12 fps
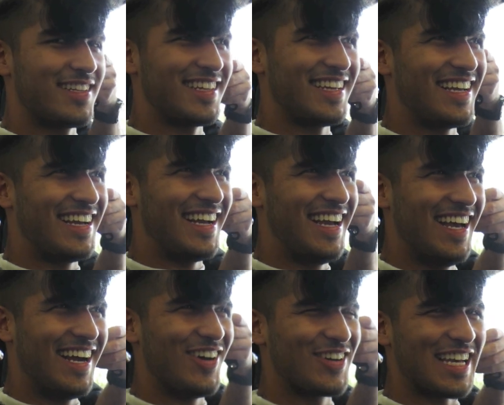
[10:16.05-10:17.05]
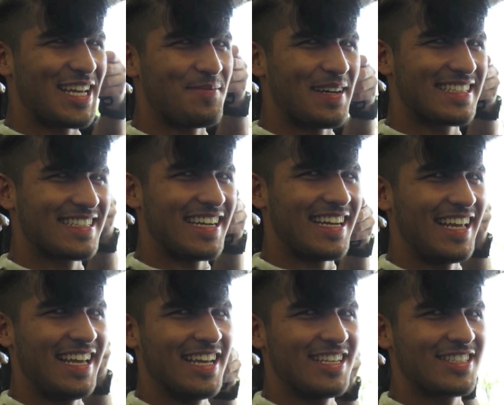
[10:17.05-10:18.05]
side, I'll get your best side.
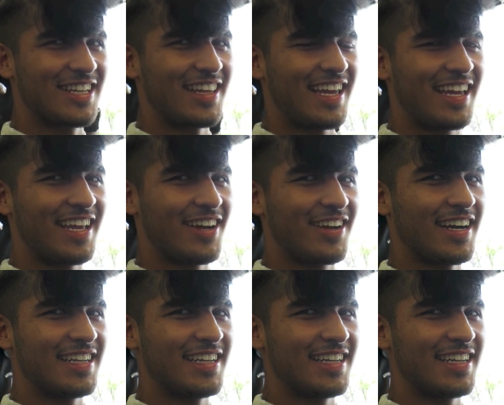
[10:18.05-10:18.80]
So there you go,